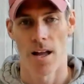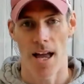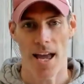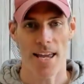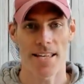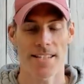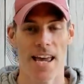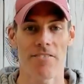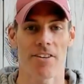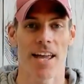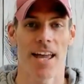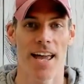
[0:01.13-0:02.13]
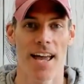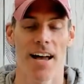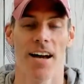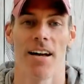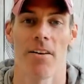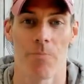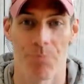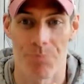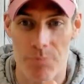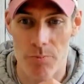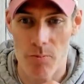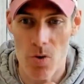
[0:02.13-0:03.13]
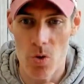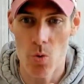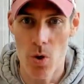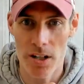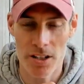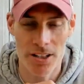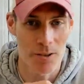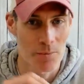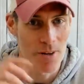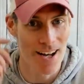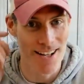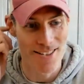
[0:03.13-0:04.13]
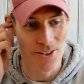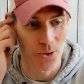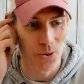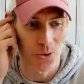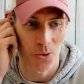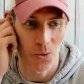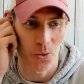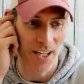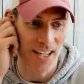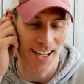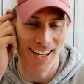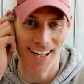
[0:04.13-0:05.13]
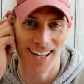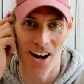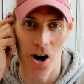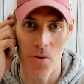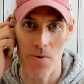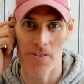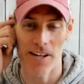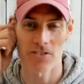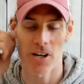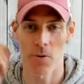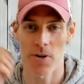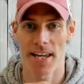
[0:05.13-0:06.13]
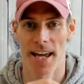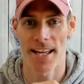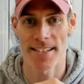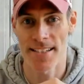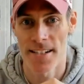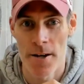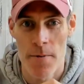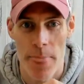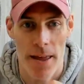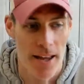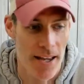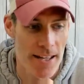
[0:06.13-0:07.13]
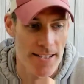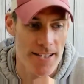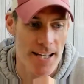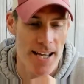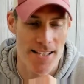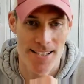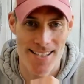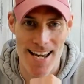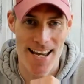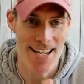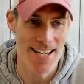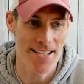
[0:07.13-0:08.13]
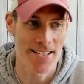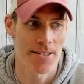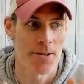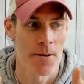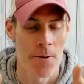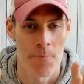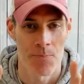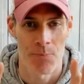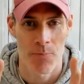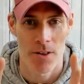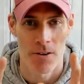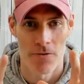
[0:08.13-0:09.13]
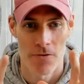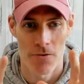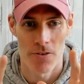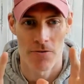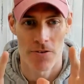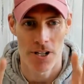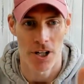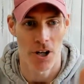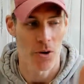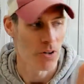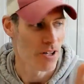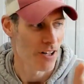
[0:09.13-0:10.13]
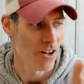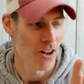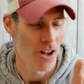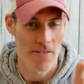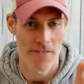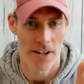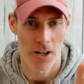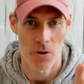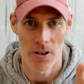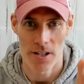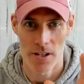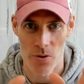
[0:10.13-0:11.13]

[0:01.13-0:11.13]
Hey, it's Gavin here. Welcome to the week. I hope you've had a great weekend. And in today's video, our live video,